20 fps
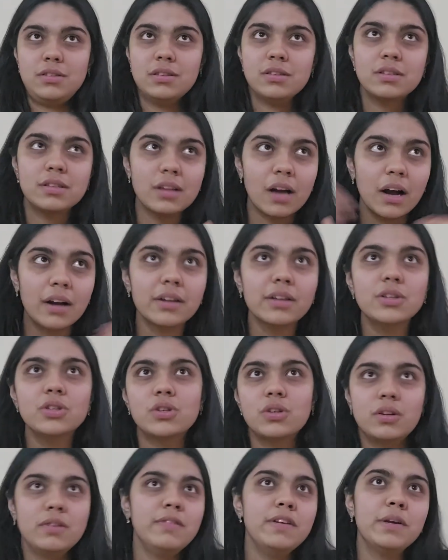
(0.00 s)
started
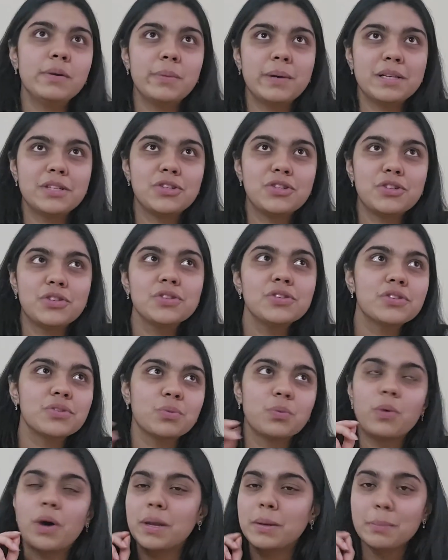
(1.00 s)
solving questions
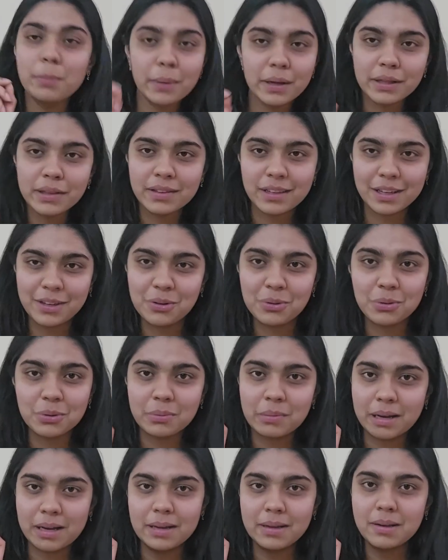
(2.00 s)
1 month into
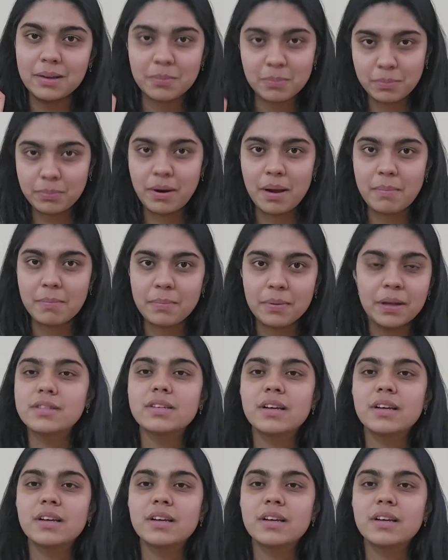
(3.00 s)
my prep.